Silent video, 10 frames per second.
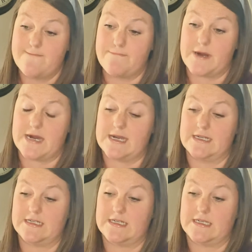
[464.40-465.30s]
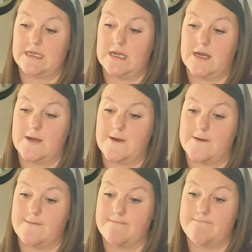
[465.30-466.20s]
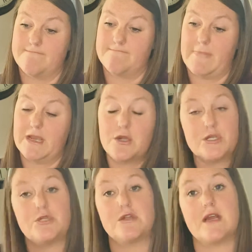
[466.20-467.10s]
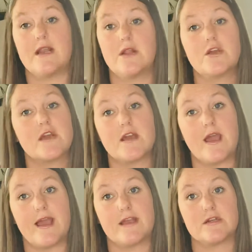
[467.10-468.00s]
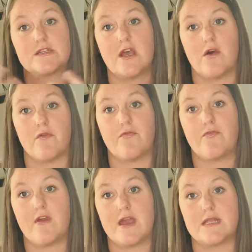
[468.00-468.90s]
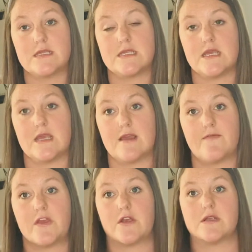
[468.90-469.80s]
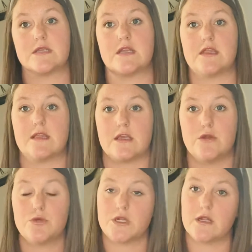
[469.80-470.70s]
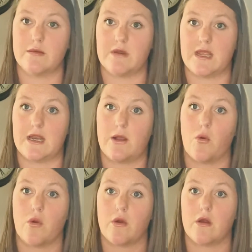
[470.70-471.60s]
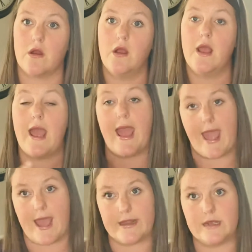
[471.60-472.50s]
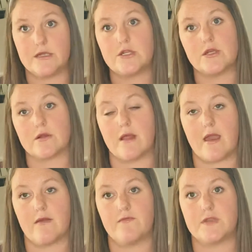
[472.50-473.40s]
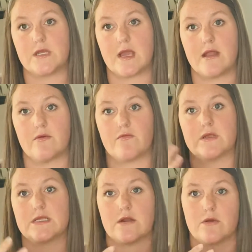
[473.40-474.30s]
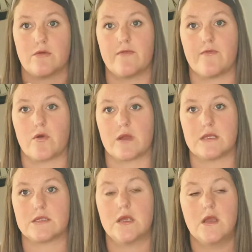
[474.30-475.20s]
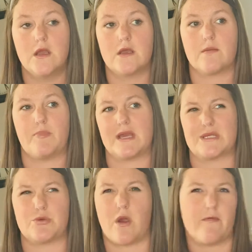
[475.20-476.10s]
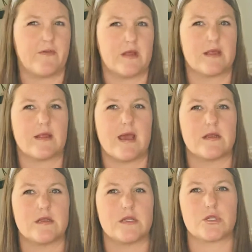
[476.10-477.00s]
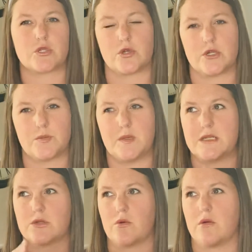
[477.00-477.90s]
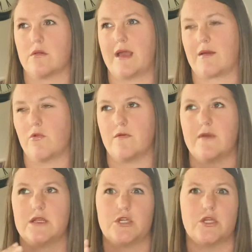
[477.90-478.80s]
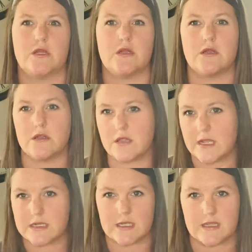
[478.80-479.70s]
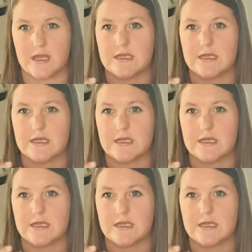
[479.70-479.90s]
But I encourage you to kind of look at yourself and see if there is anything that you should eliminate or add to your life to kind of recenter and refocus, because you are feeling that discouragement or lack of motivation and things like that,